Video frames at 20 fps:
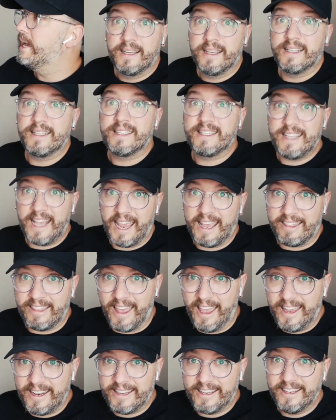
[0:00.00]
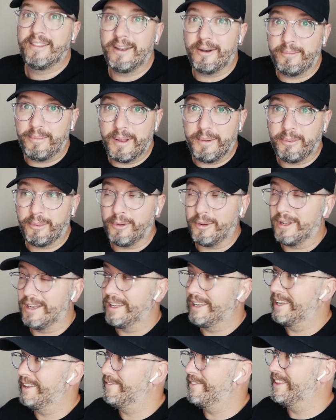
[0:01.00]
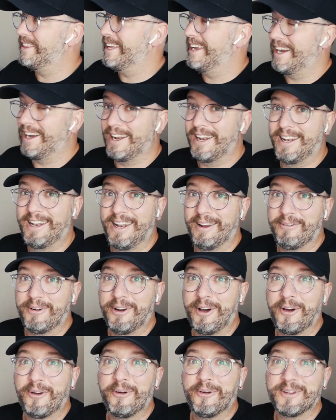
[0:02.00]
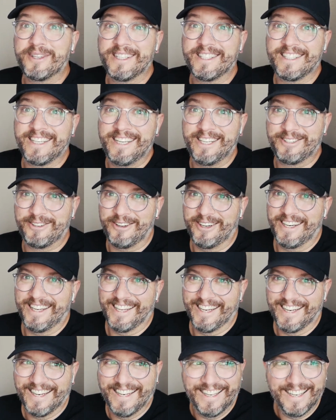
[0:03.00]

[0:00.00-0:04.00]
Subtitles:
And saying that, there are people living there that were not all disease-ridden.